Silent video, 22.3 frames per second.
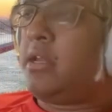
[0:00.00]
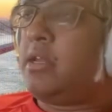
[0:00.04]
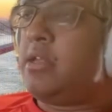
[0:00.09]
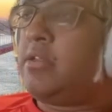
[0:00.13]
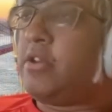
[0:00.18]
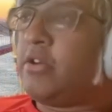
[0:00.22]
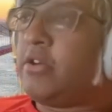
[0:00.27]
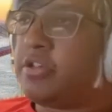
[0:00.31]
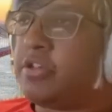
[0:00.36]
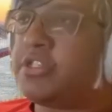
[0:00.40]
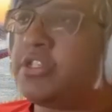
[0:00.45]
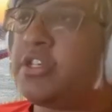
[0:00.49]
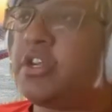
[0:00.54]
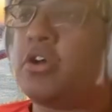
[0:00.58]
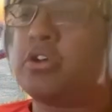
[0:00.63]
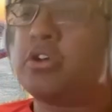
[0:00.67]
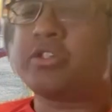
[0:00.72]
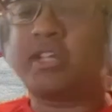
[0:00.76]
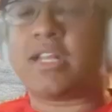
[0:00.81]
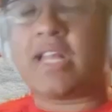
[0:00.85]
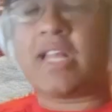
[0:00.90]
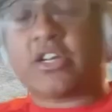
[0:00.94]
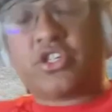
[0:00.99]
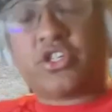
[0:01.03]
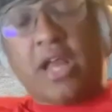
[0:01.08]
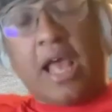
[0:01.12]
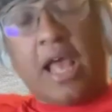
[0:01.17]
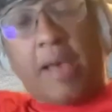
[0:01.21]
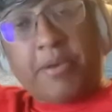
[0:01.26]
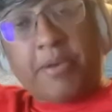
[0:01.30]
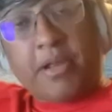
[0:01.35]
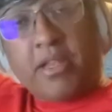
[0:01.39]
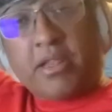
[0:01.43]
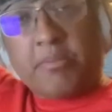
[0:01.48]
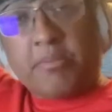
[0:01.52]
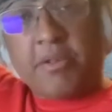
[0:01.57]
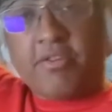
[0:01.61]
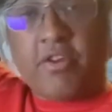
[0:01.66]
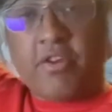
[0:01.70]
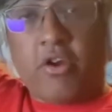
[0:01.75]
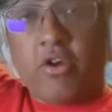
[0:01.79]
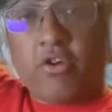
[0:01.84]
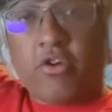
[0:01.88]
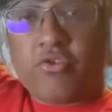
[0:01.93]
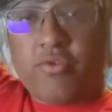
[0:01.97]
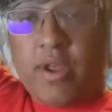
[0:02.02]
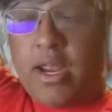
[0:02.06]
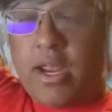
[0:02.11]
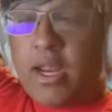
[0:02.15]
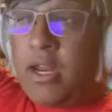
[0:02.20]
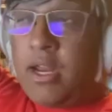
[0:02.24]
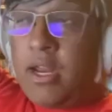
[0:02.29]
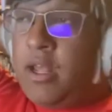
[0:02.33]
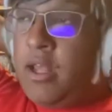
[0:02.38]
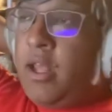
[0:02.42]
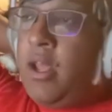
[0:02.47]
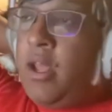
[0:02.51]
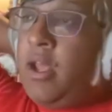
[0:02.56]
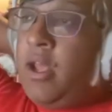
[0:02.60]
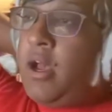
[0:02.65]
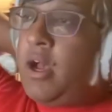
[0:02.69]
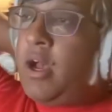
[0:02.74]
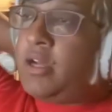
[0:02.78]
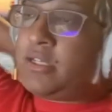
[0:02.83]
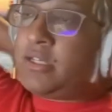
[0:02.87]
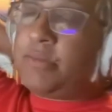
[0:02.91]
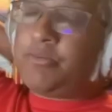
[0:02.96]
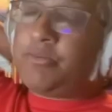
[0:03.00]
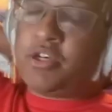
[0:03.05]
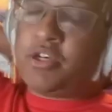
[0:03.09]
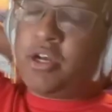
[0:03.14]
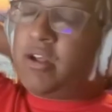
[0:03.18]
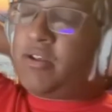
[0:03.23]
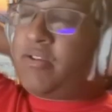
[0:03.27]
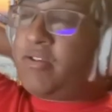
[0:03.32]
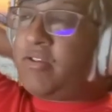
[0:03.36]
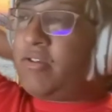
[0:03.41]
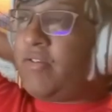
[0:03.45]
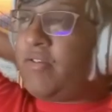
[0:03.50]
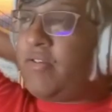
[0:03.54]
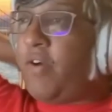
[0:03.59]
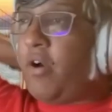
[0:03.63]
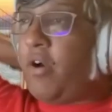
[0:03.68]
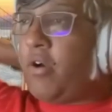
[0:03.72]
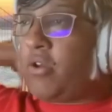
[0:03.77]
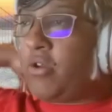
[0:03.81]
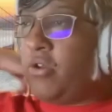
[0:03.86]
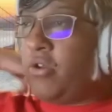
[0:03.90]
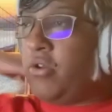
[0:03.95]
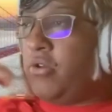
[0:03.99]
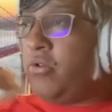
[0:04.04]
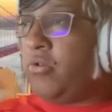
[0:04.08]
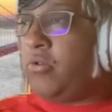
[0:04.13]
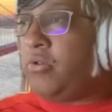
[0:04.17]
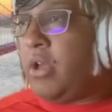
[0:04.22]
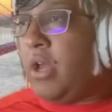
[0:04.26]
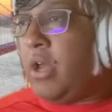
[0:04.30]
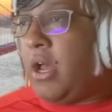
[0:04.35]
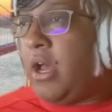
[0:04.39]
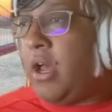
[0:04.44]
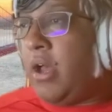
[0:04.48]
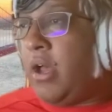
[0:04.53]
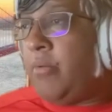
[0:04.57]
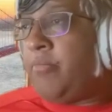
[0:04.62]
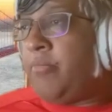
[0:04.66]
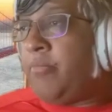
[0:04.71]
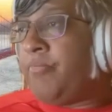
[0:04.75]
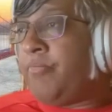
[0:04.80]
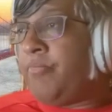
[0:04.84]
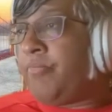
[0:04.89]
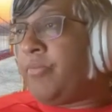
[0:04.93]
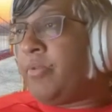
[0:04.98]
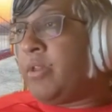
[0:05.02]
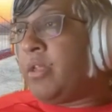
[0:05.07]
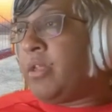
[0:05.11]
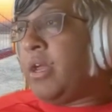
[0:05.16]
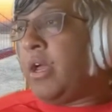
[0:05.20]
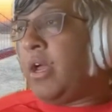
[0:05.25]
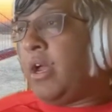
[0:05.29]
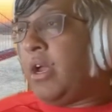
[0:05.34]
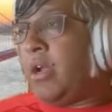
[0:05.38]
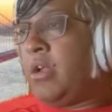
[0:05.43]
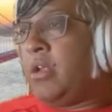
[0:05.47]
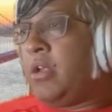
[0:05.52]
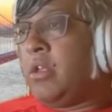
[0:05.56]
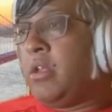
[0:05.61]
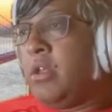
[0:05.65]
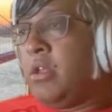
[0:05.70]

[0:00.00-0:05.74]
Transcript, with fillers: there's still selection happening at the miscarriage rate. Some geneticists have argued, well,